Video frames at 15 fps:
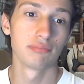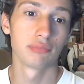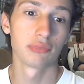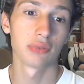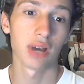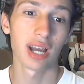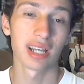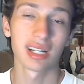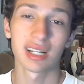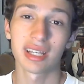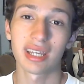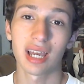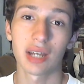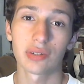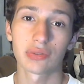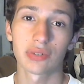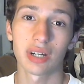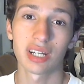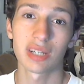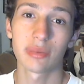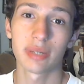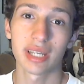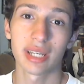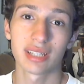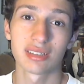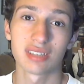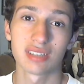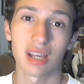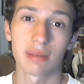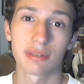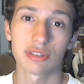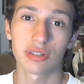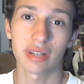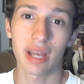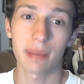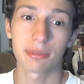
Finally on Friday we get the Zombie Train